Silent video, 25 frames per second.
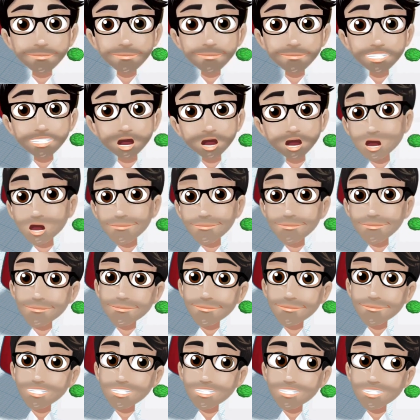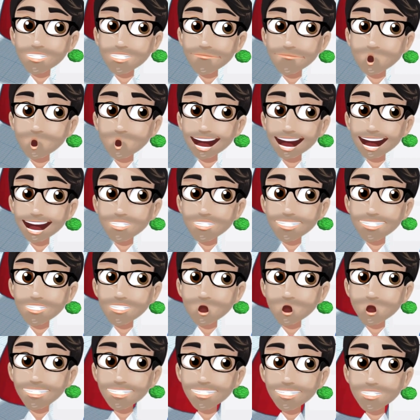to customize and
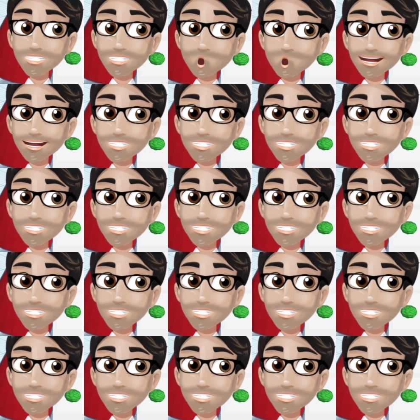print as many